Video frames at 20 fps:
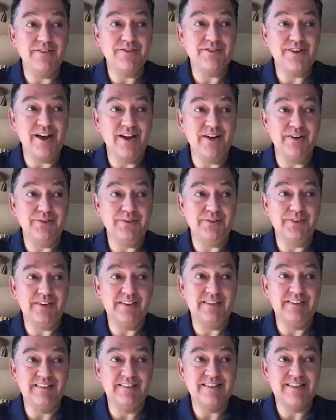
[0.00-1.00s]
you know,
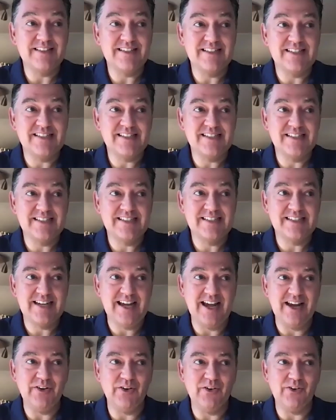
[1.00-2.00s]

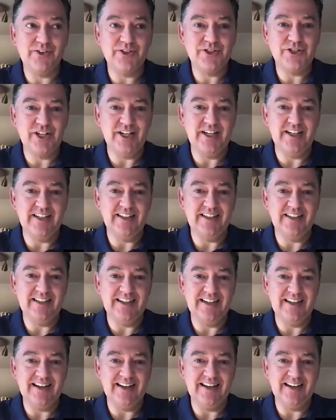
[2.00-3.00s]
technology
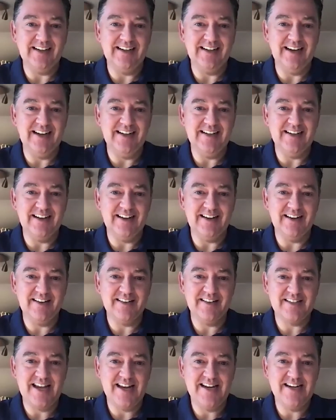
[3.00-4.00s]
in
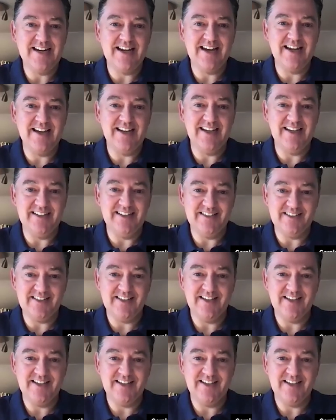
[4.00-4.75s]
10 years,